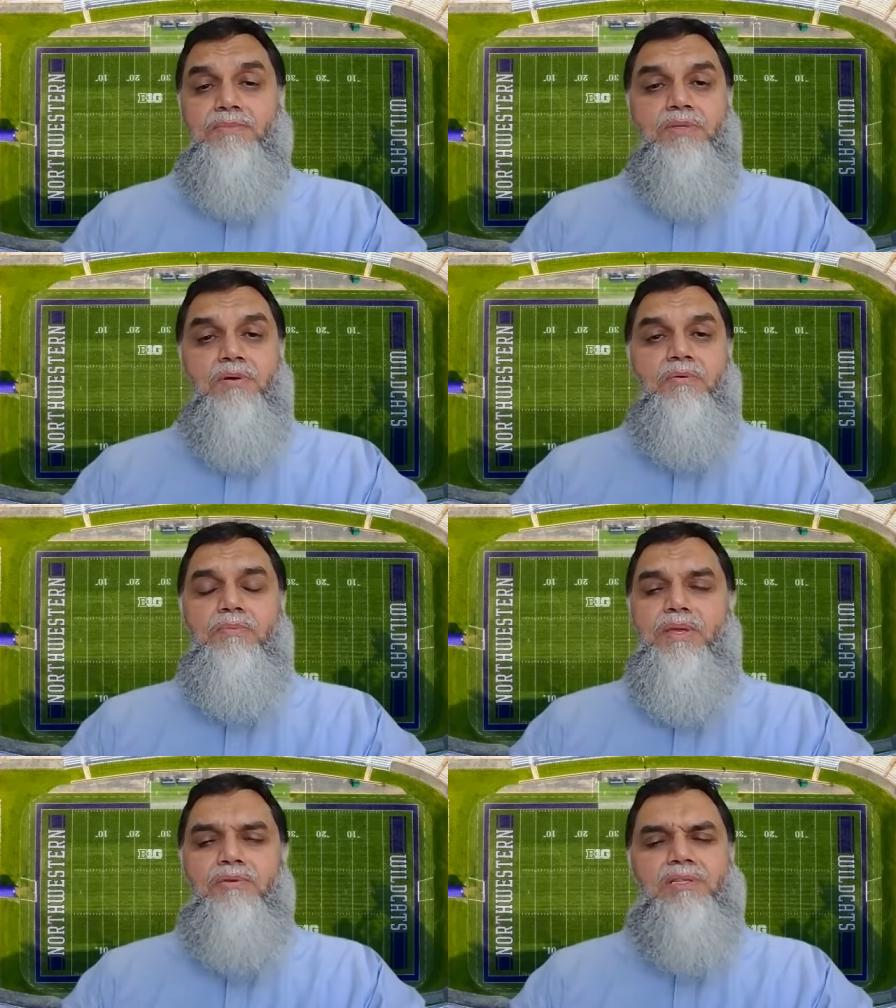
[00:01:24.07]
So
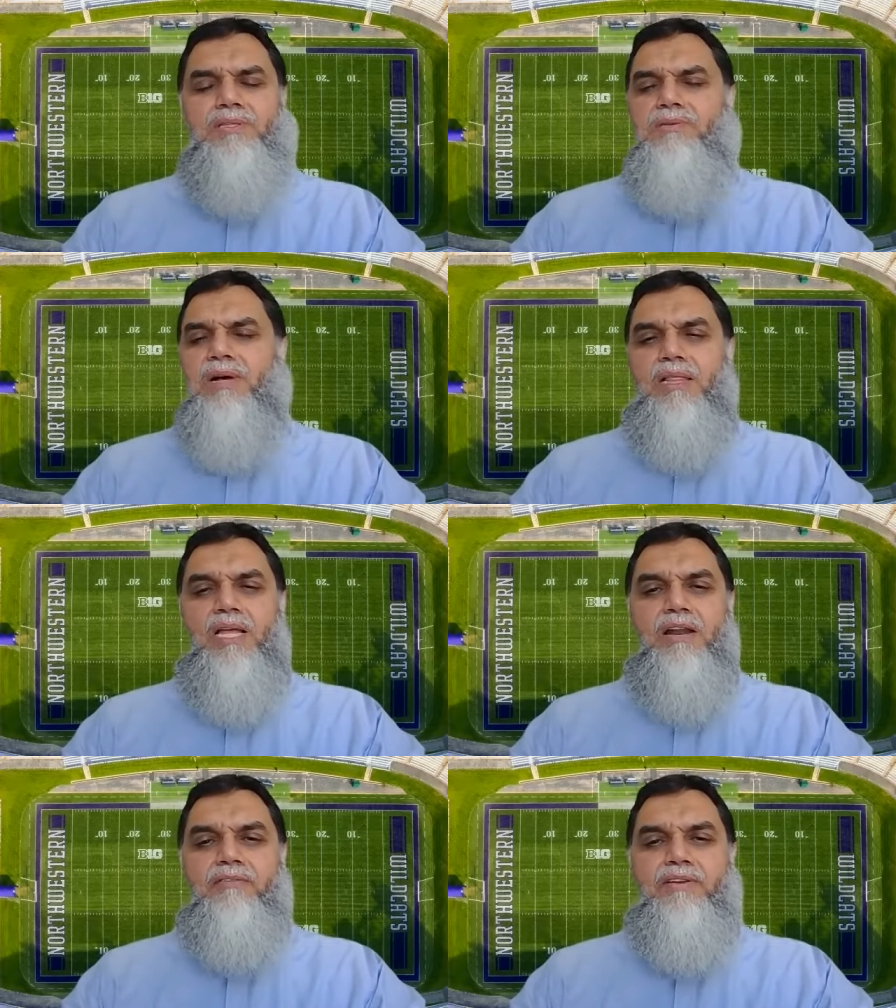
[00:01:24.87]
we will do a
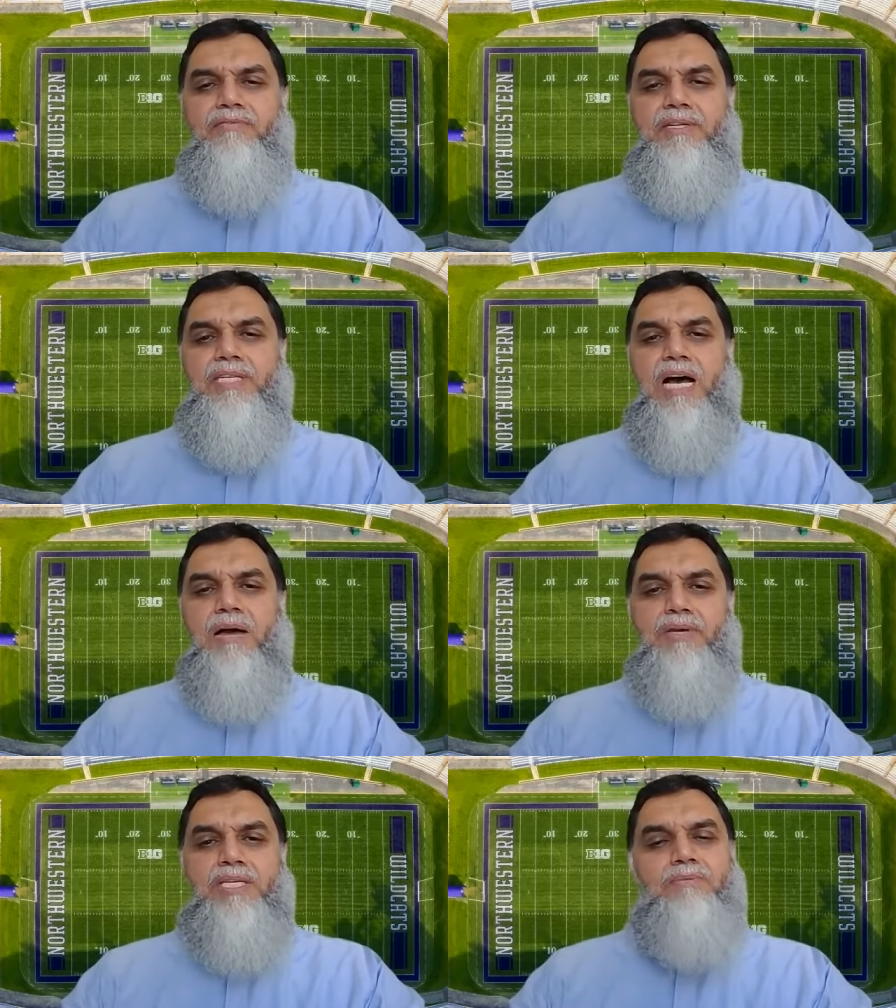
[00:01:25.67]
lot of different
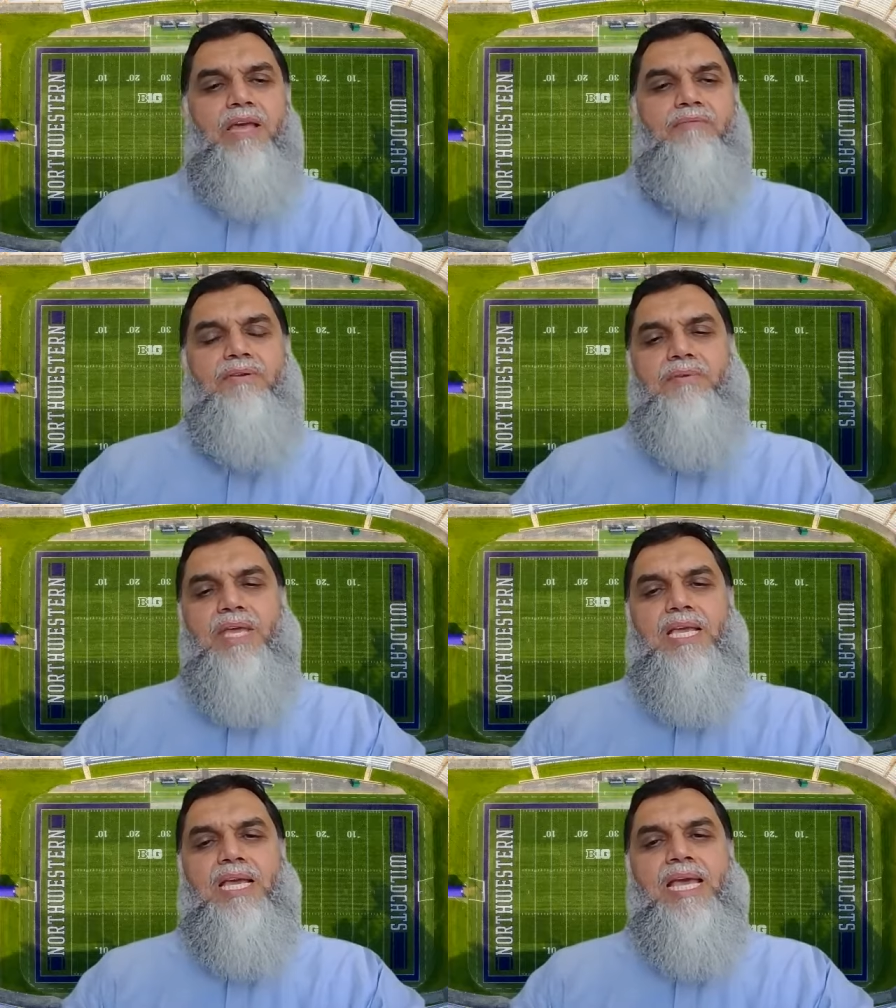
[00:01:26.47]
topics, but every
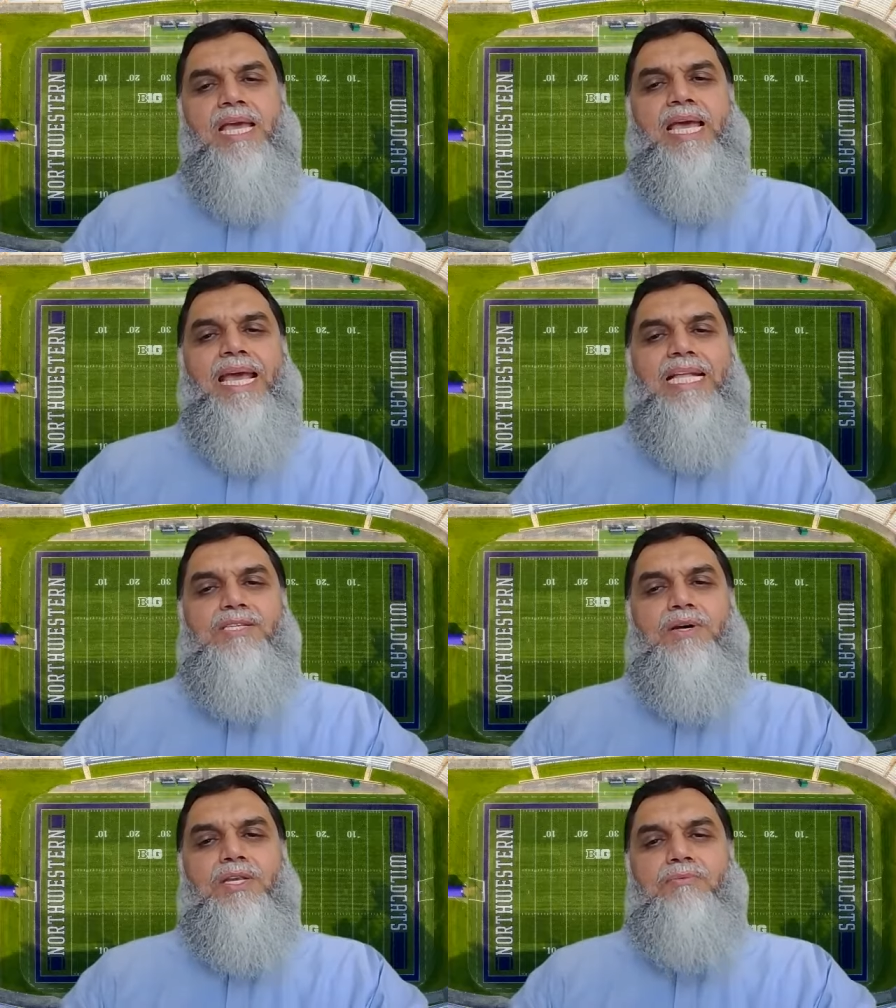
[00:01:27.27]
week it's
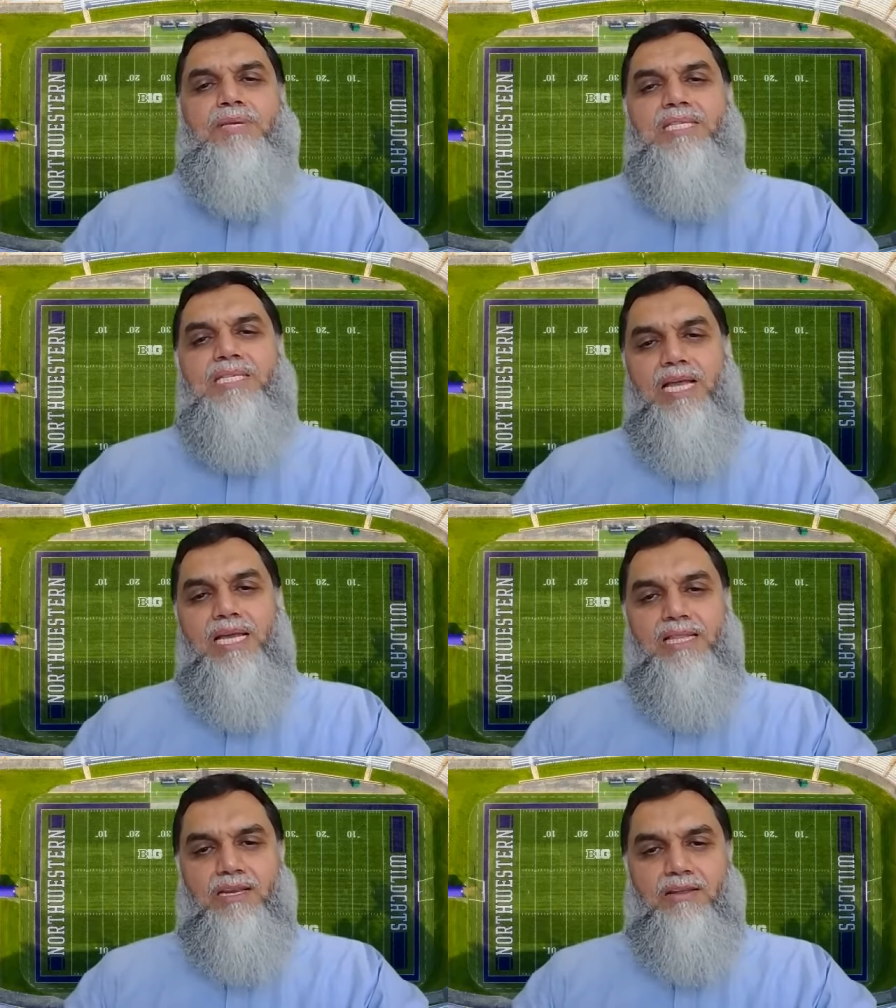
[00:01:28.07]
going to be
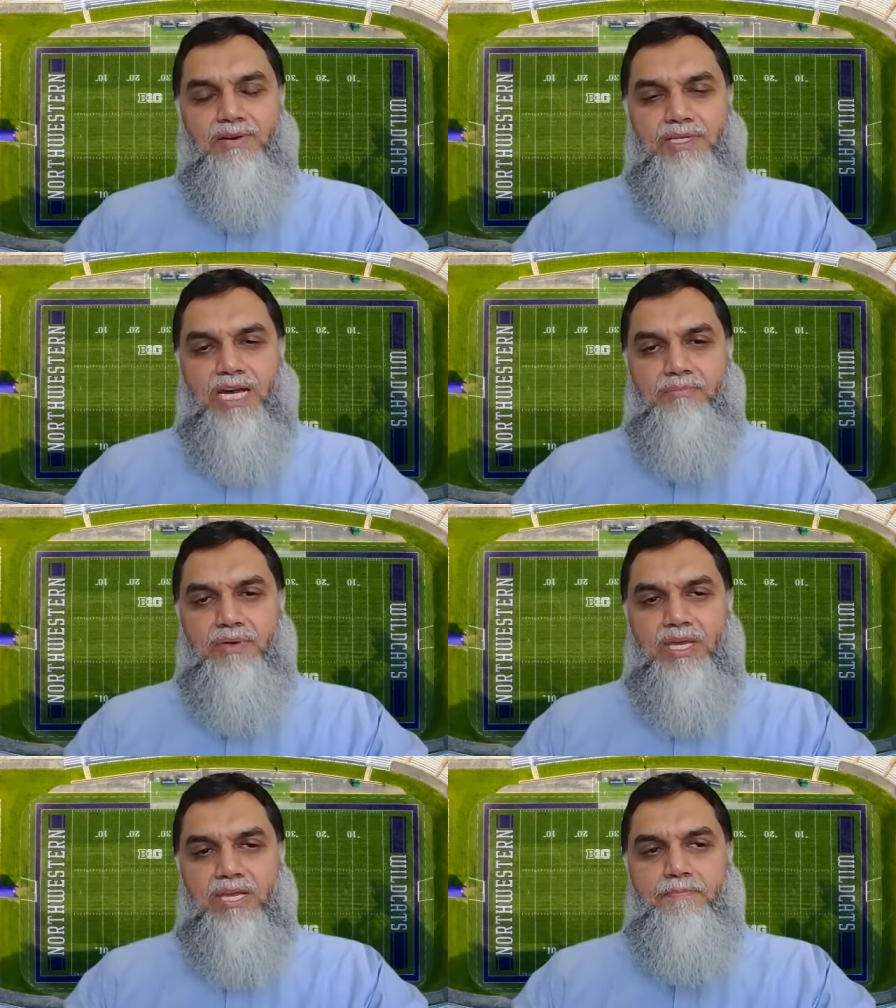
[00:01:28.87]
slightly different
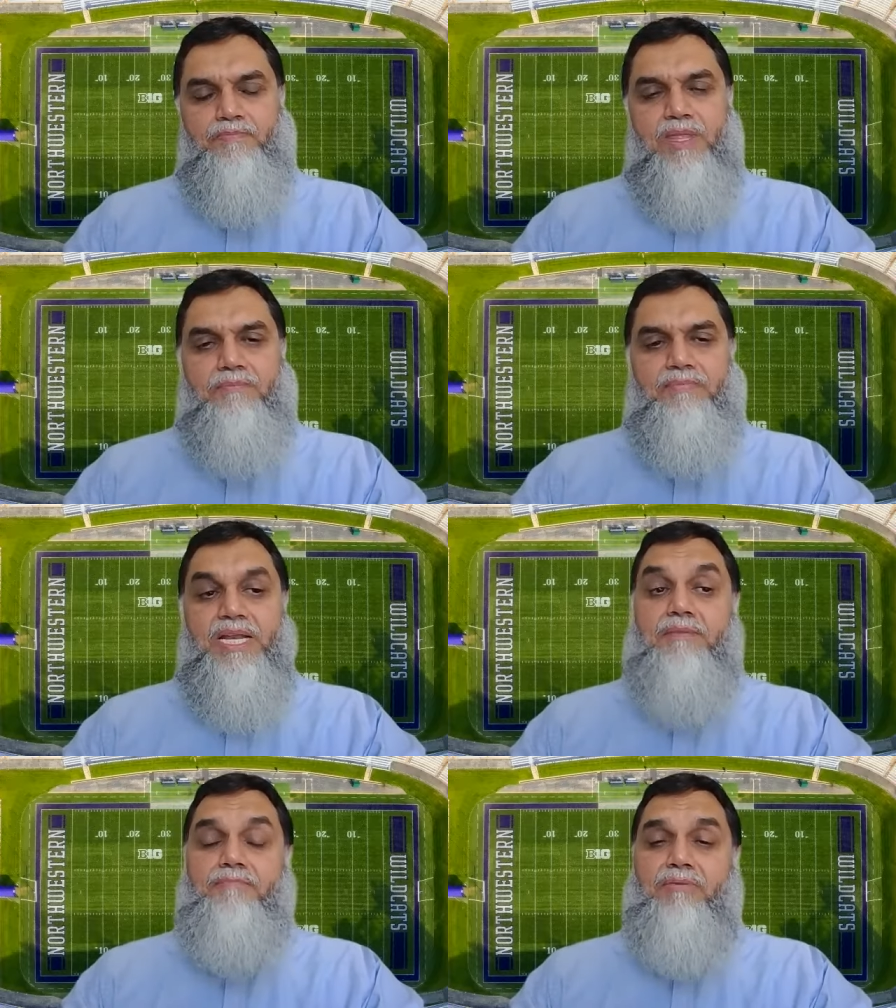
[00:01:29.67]
topic,
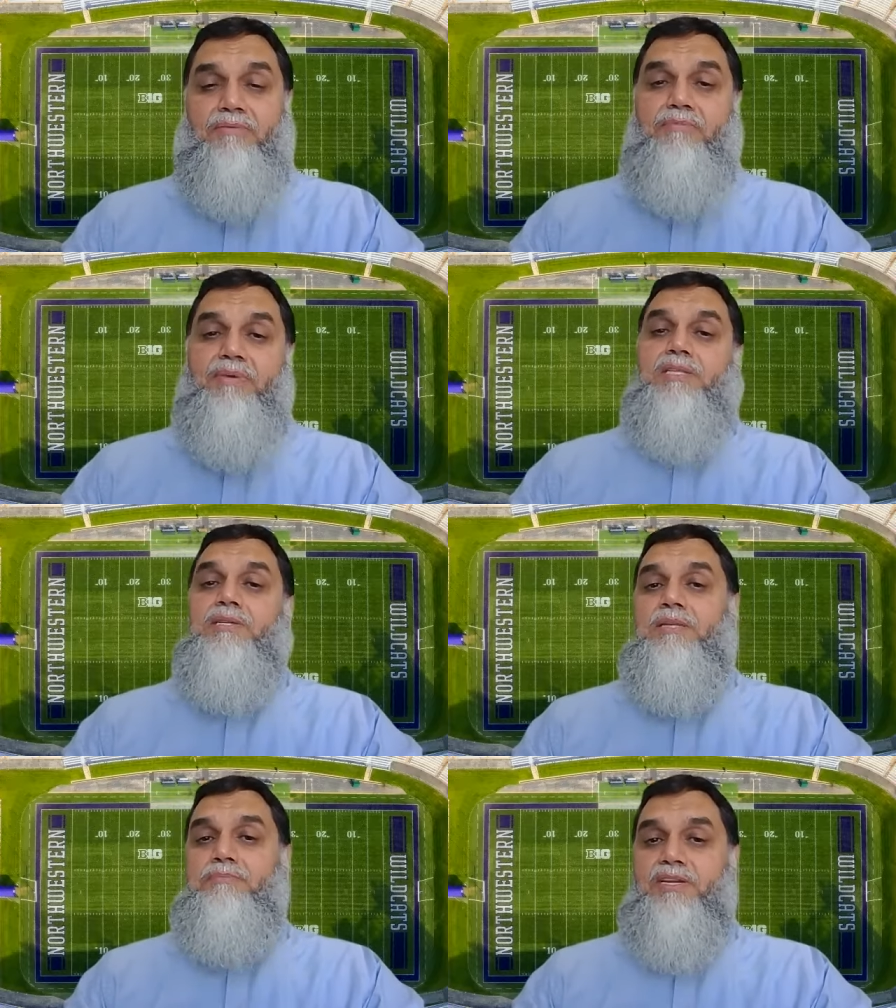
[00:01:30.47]
but it may be built
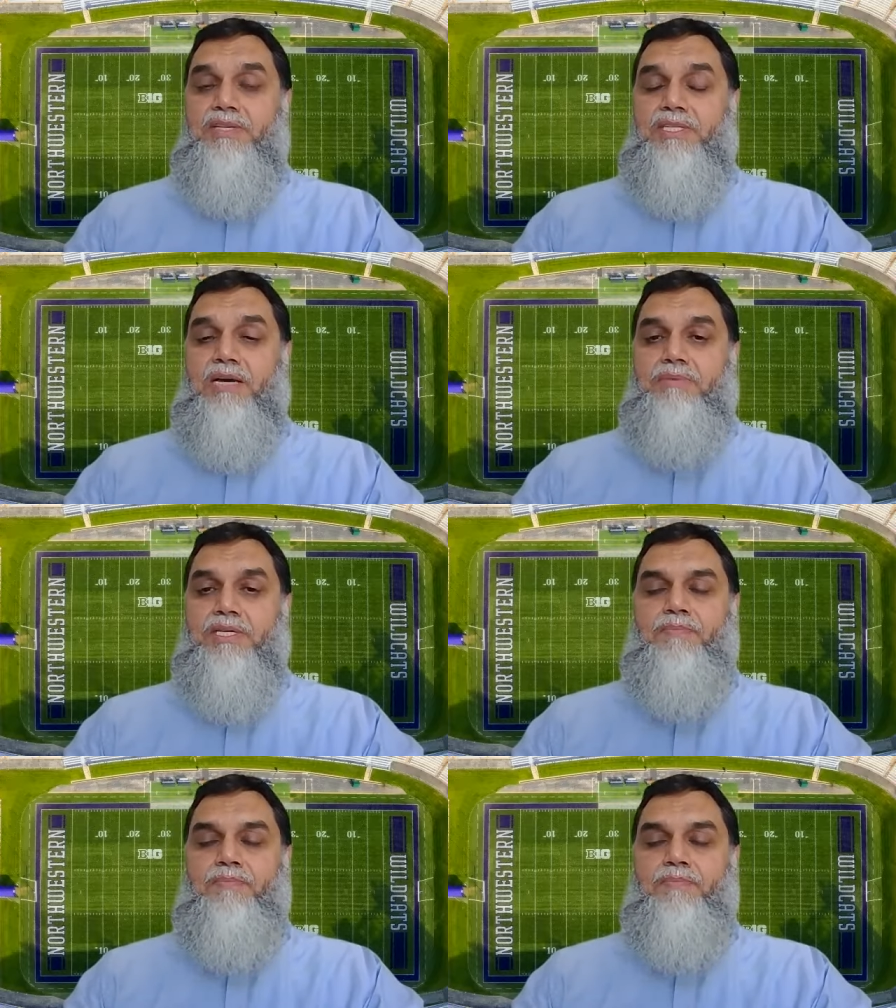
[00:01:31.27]
on the previous topic.